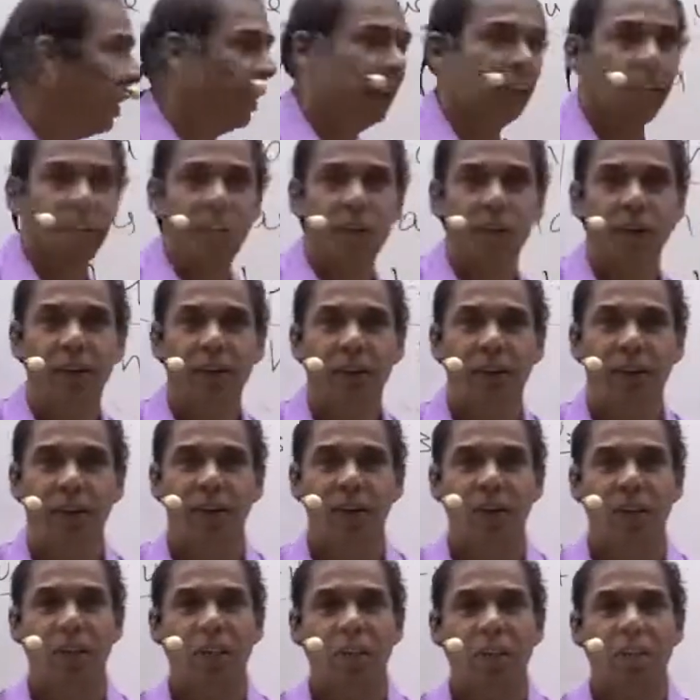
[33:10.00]
drink.
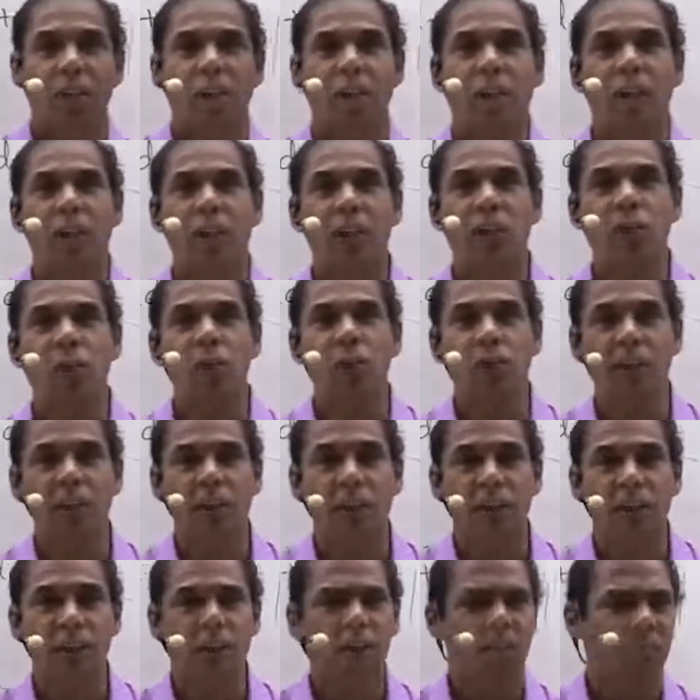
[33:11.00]
I go
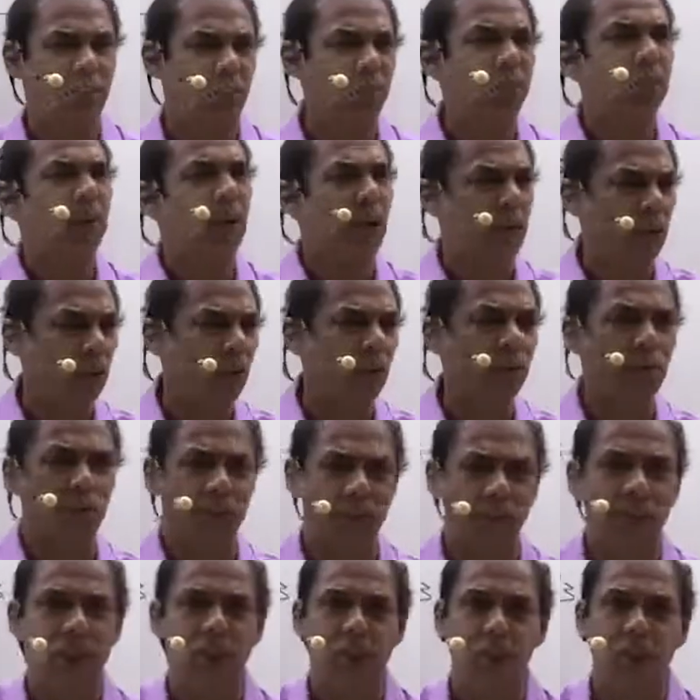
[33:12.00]
to something. I go
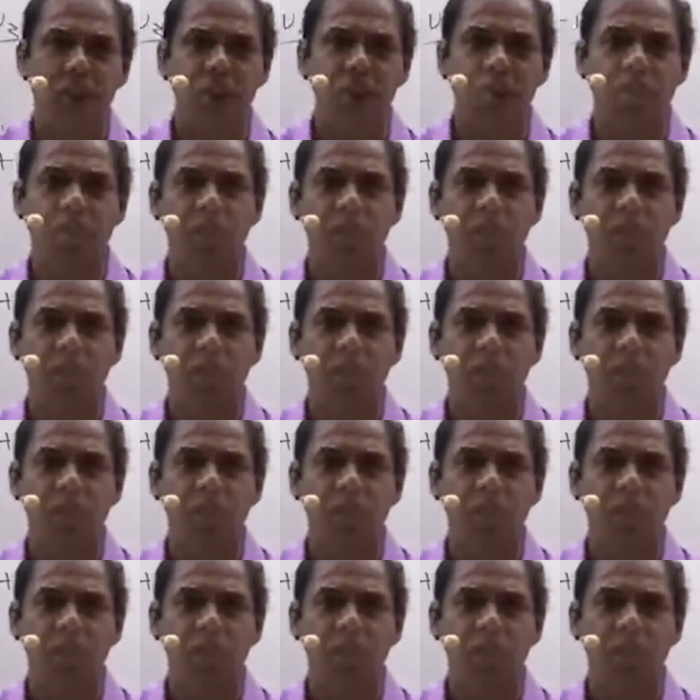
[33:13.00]
somewhere with